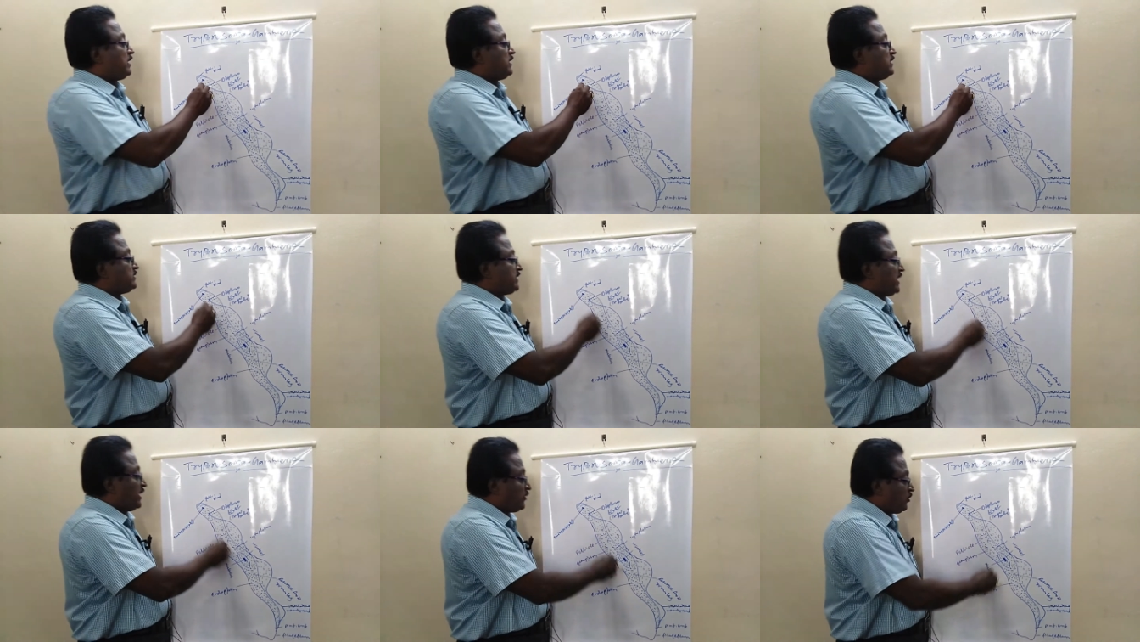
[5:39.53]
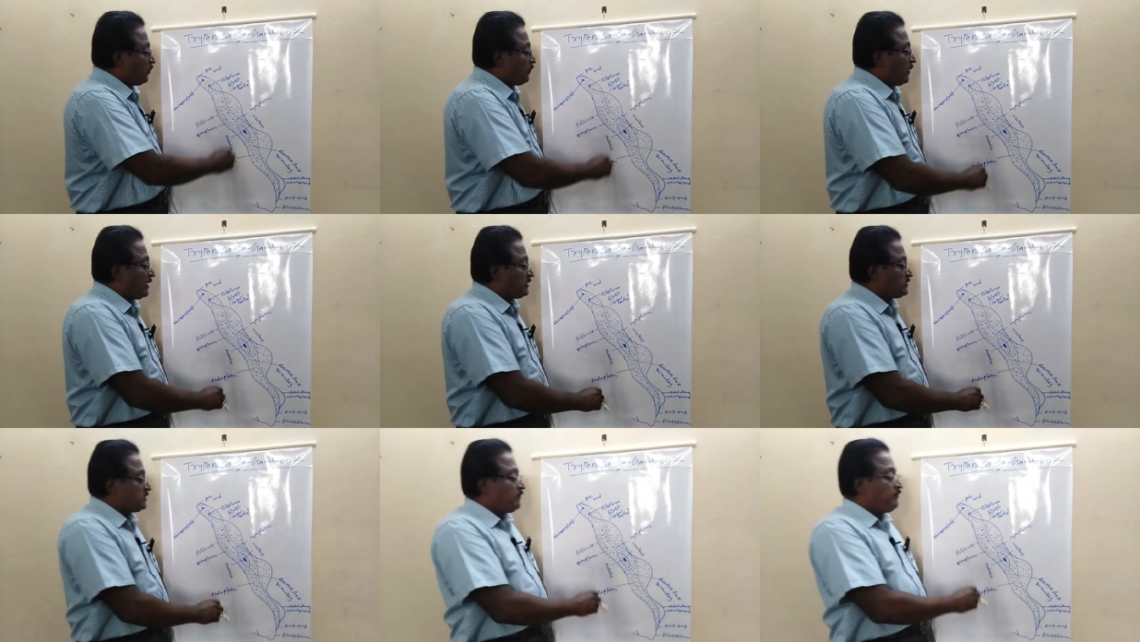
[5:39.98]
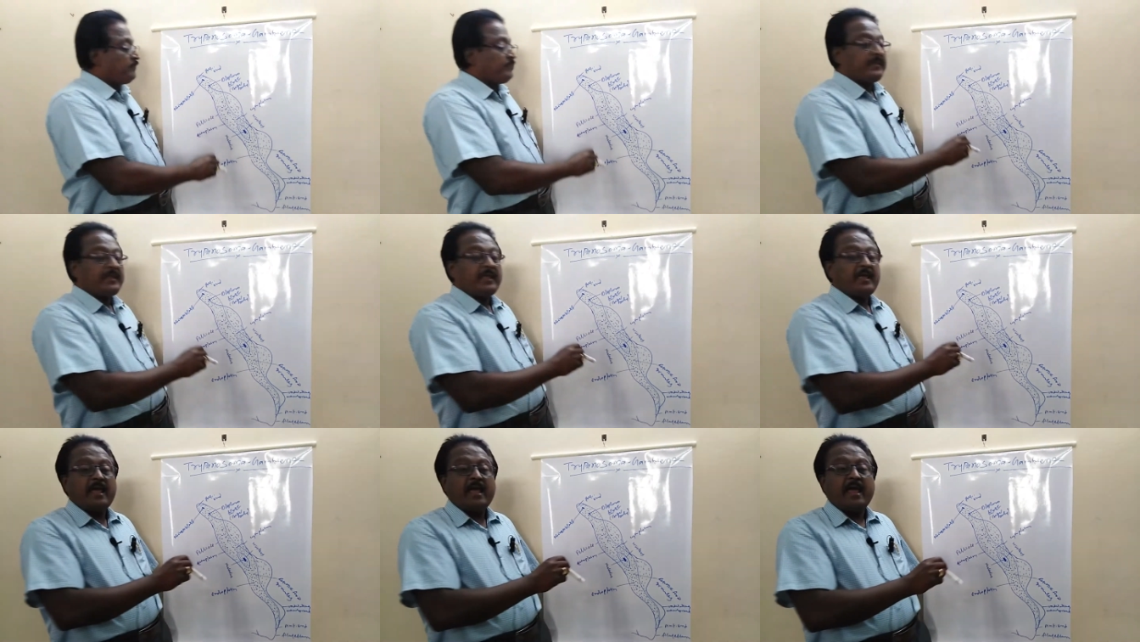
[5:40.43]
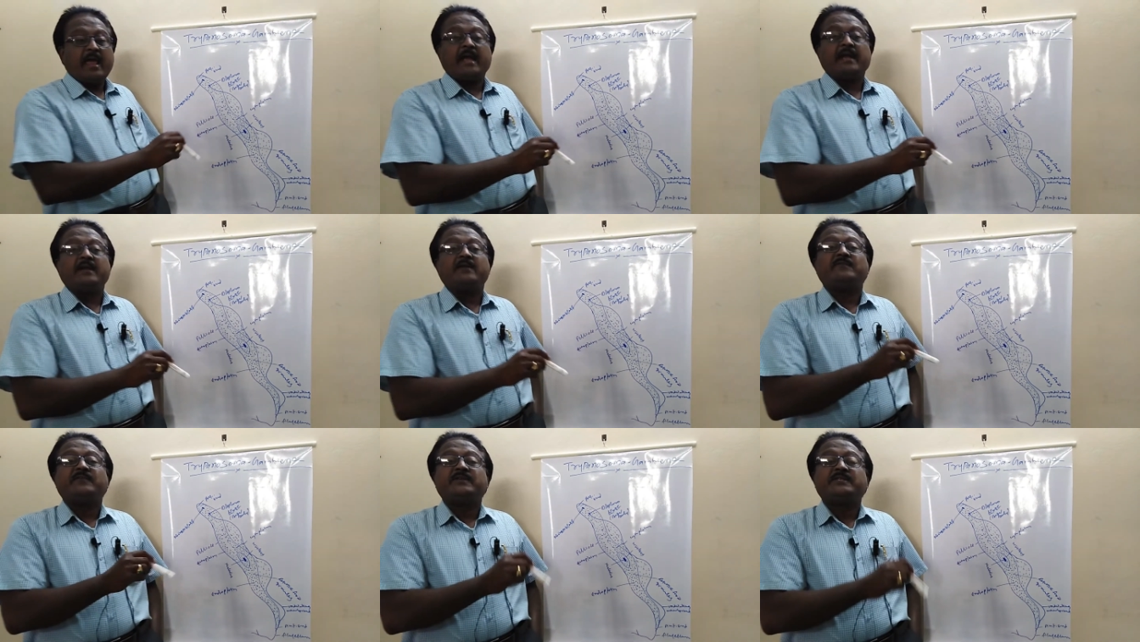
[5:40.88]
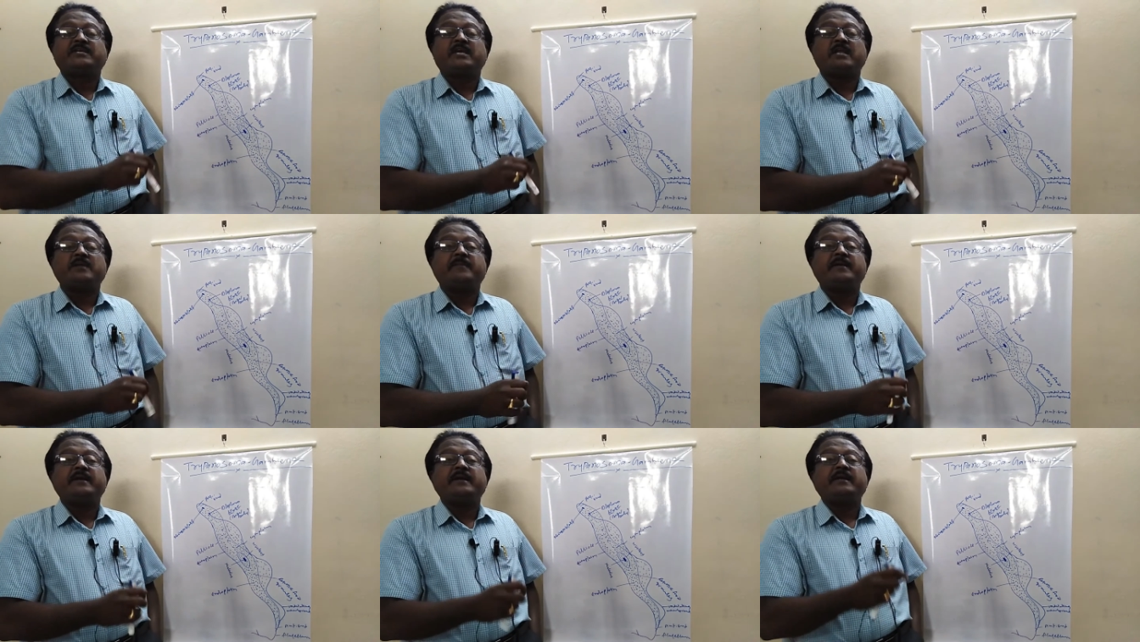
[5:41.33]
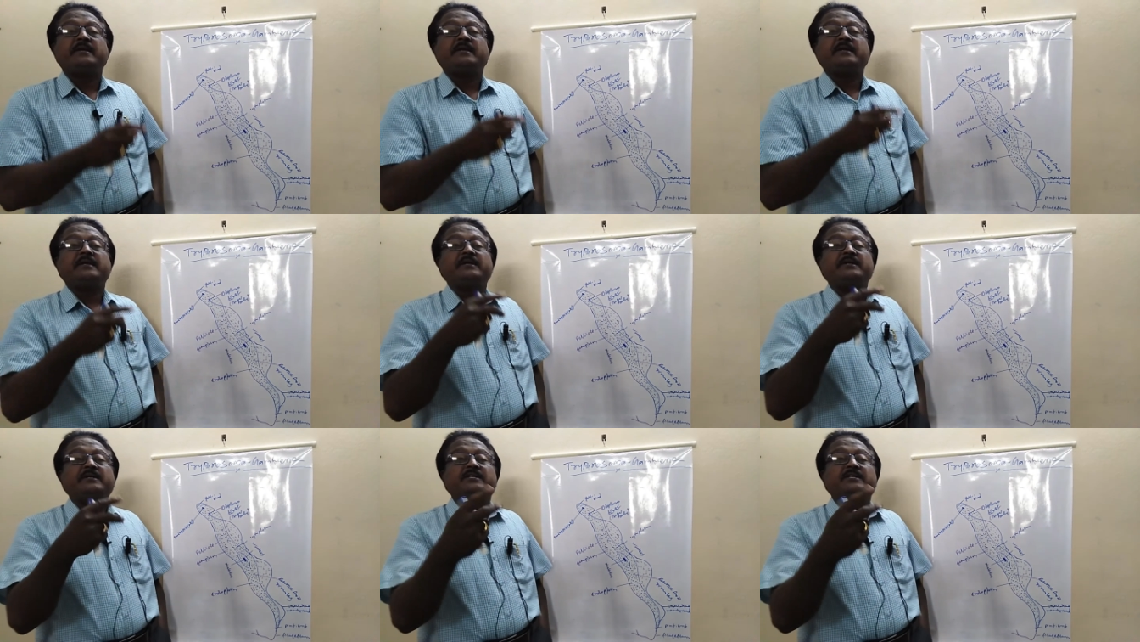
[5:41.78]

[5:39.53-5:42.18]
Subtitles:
cytoplasm, and which can be